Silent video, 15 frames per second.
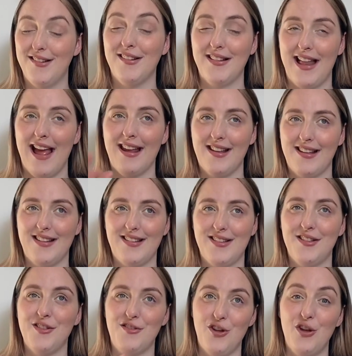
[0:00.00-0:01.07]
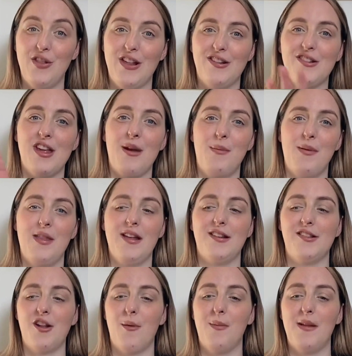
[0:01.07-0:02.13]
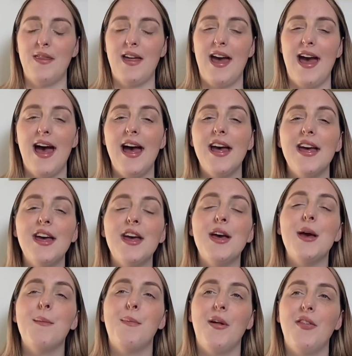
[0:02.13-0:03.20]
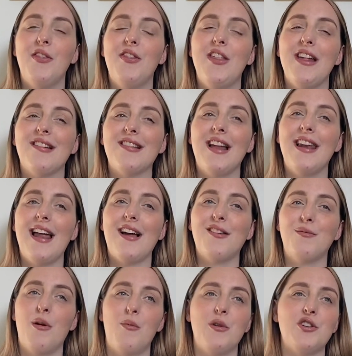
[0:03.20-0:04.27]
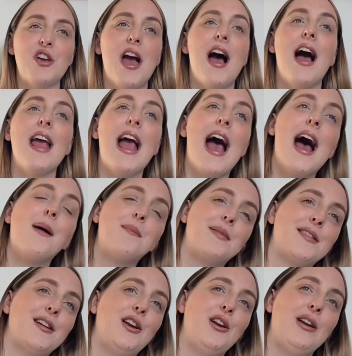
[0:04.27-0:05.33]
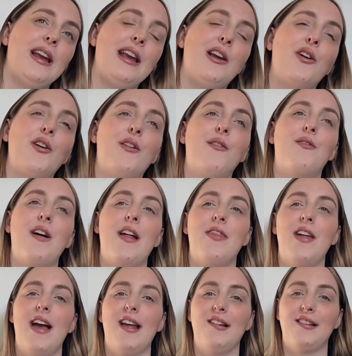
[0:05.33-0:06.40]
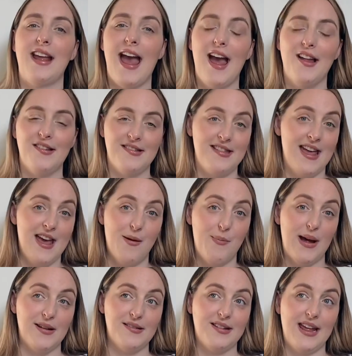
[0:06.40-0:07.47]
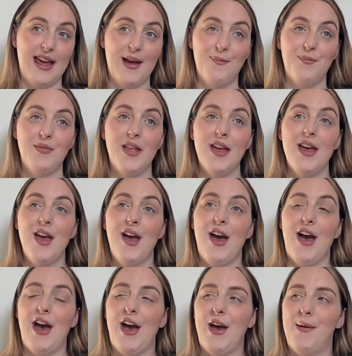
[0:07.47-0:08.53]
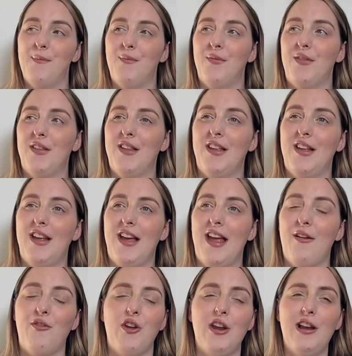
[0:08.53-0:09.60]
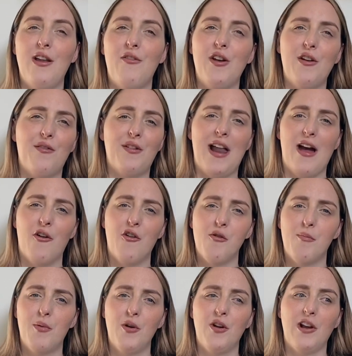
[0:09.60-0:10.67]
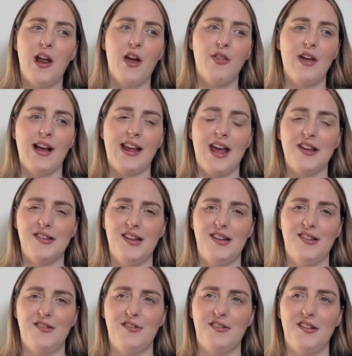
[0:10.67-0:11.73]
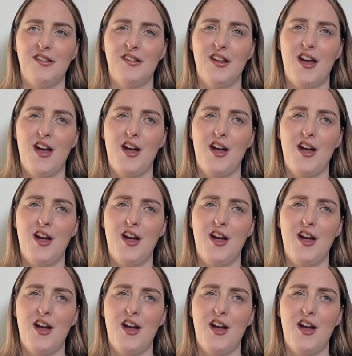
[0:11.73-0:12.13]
like do this tip and then stop it there. But this last one, which I absolutely love, and that is get a stair basket. If you live in a flat or a bungalow, I guess this doesn't